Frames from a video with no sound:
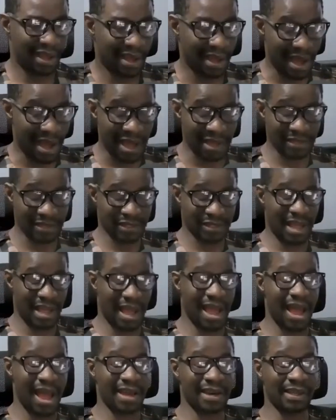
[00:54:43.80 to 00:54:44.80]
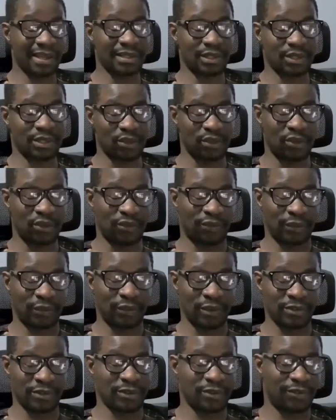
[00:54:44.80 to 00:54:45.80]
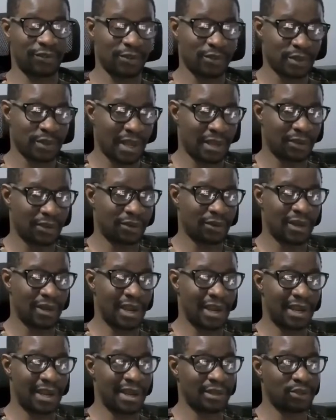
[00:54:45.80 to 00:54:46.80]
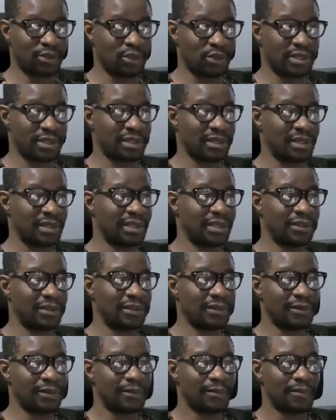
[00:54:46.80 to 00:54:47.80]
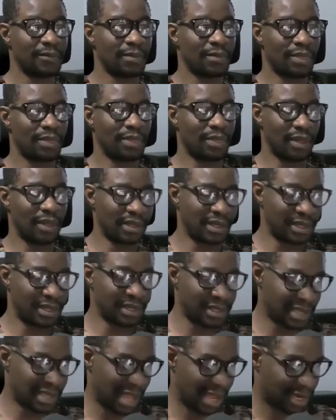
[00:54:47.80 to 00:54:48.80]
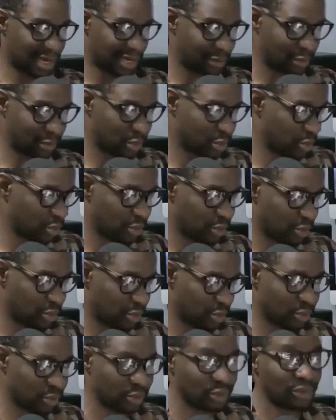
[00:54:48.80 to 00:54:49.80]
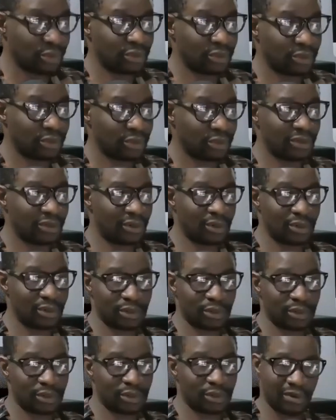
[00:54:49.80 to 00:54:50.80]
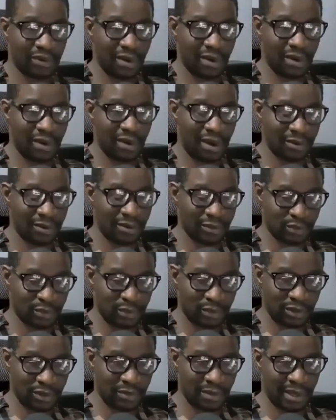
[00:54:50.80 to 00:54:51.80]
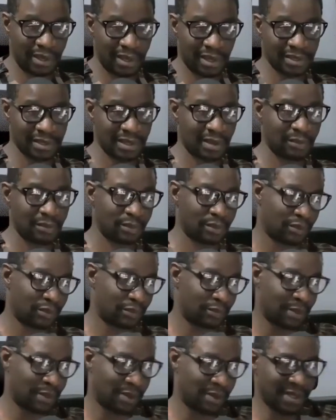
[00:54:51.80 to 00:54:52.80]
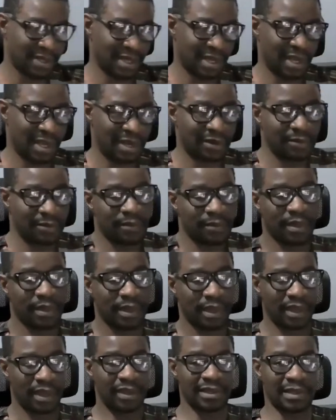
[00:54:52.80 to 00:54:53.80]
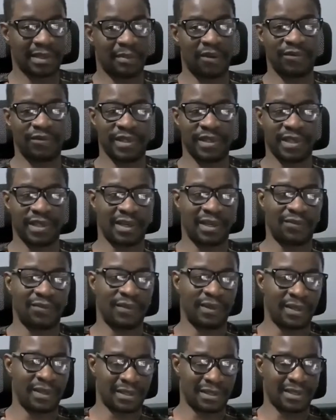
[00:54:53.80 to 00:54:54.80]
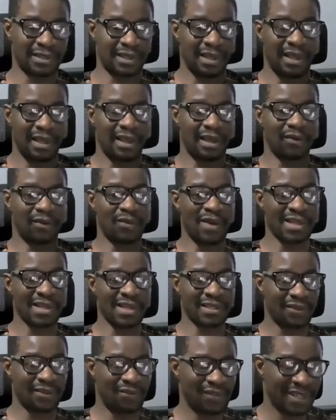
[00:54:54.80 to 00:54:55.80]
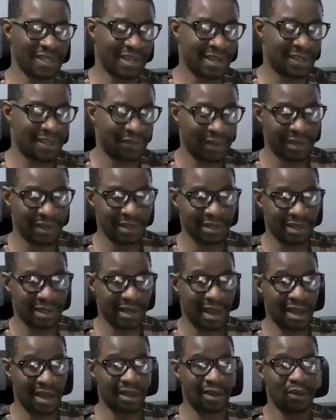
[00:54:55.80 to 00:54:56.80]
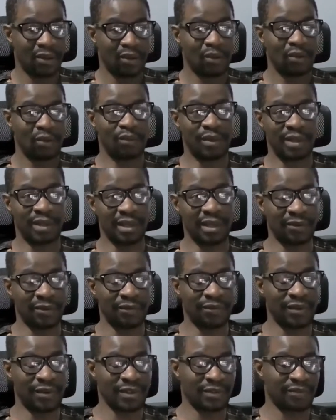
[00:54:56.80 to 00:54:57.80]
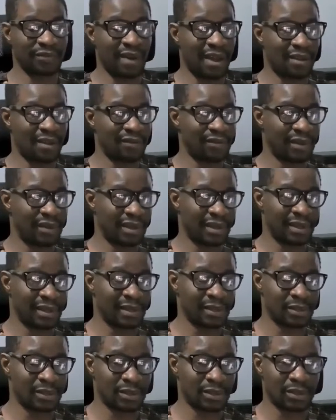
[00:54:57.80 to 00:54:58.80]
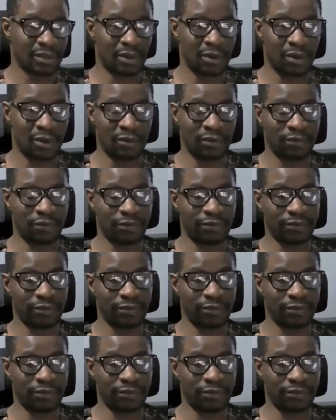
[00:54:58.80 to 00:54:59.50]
I see your philosophy outside the go, and I totally not disagree with you on so many grounds we don't make example of, because again, it's about physical evidence. And when I say physical evidence now, within the first 5 years of